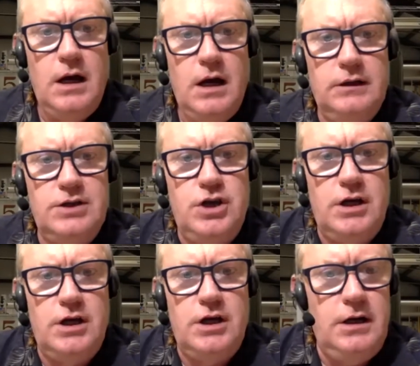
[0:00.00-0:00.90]
let's
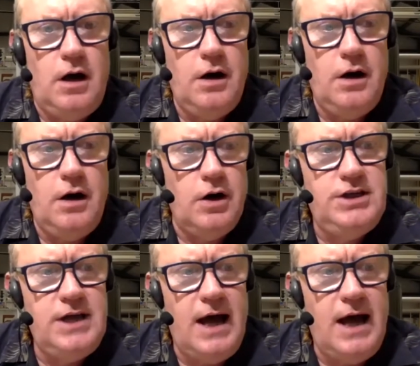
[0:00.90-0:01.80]
check in on
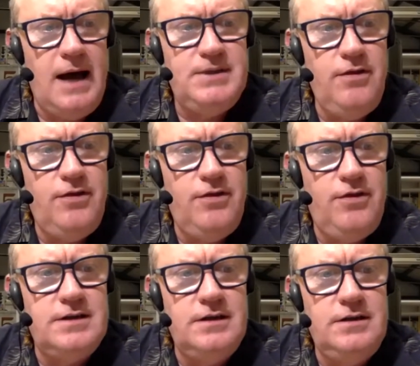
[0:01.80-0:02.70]
our top 10
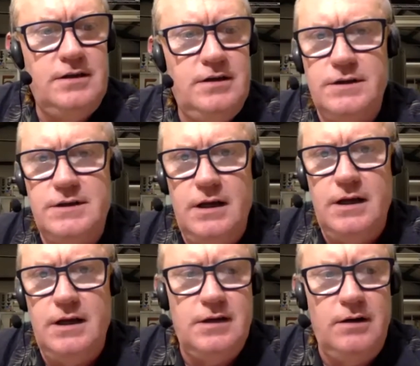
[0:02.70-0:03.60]
things to do in
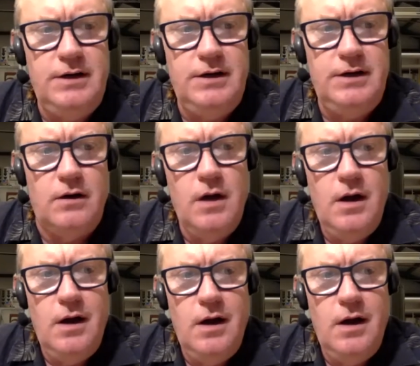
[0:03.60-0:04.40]
San Antonio.